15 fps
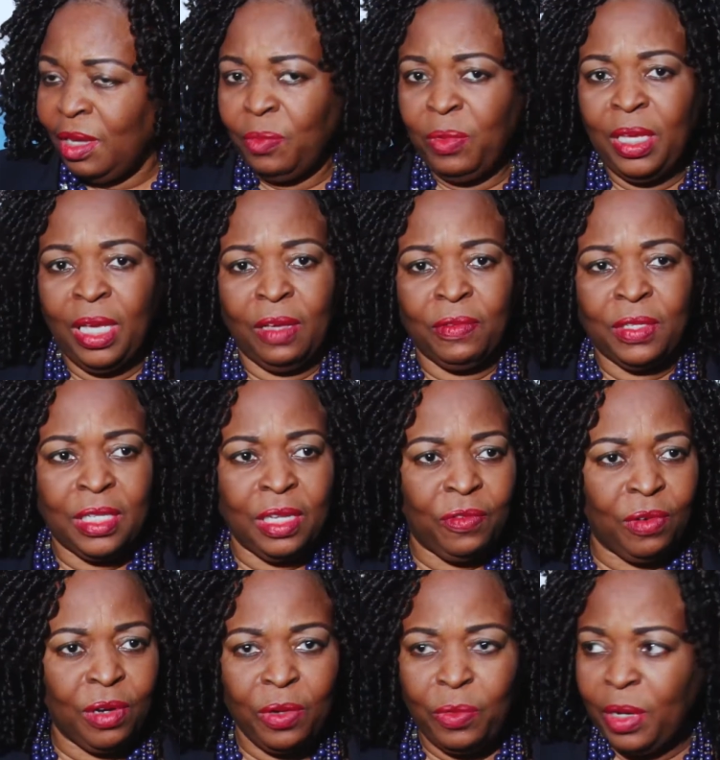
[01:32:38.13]
We have
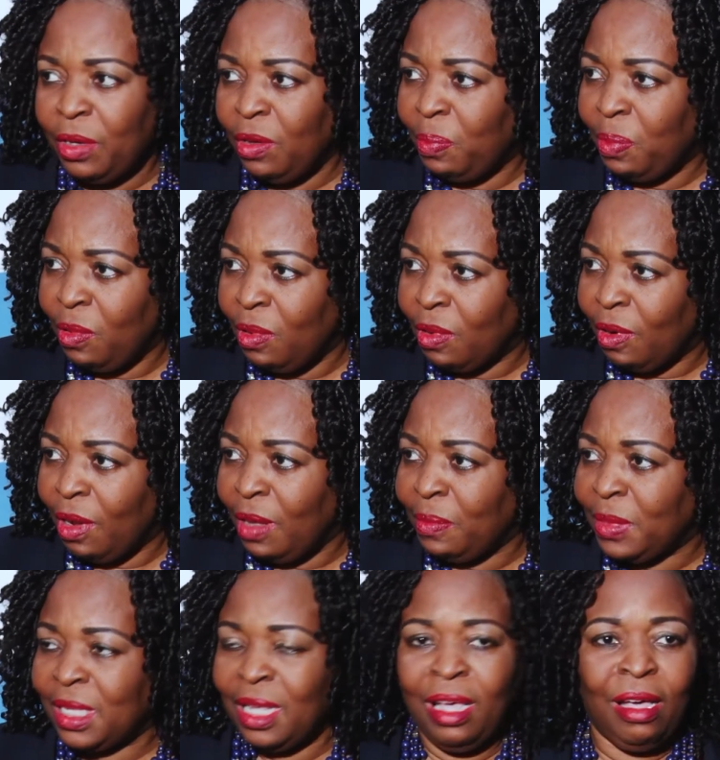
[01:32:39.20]
several radio
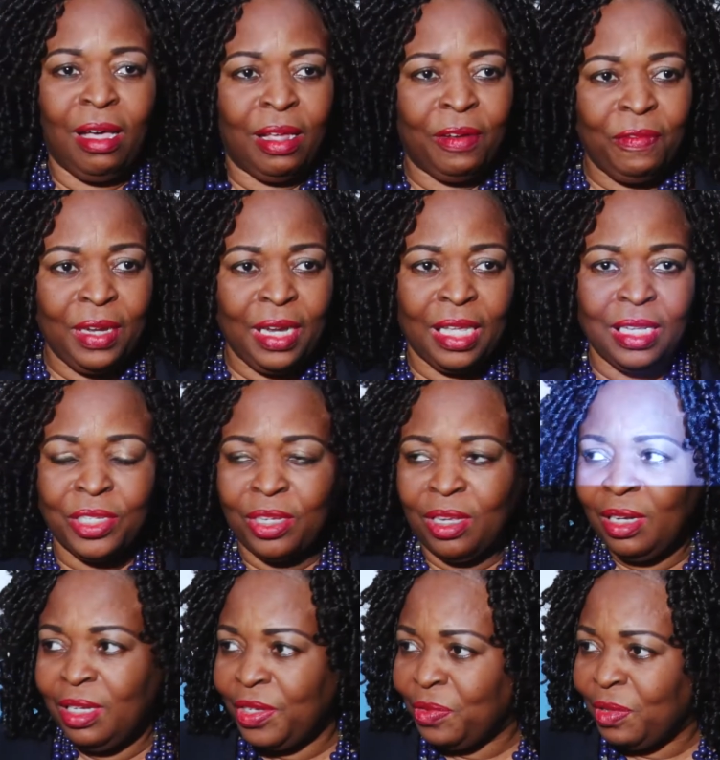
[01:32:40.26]
programs on financial
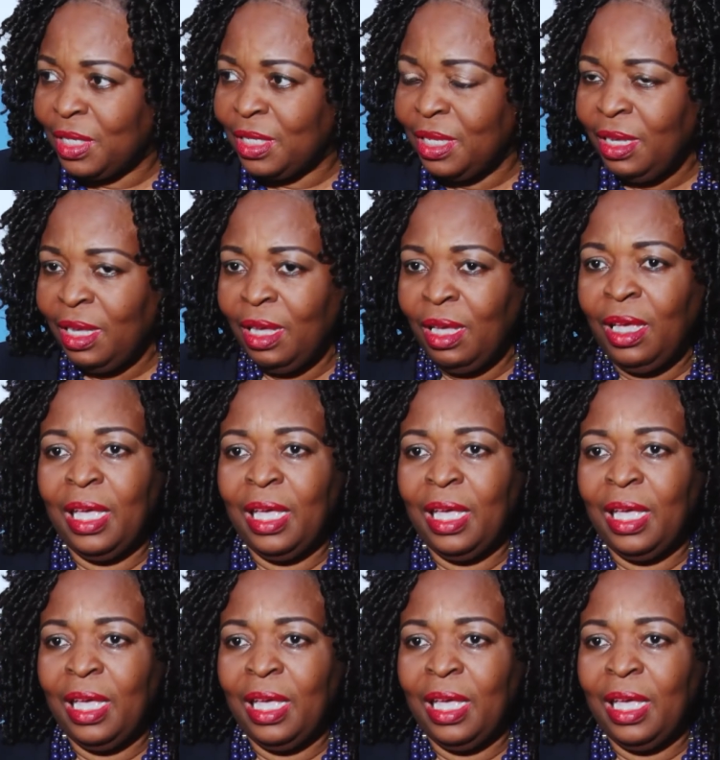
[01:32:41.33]
literacy,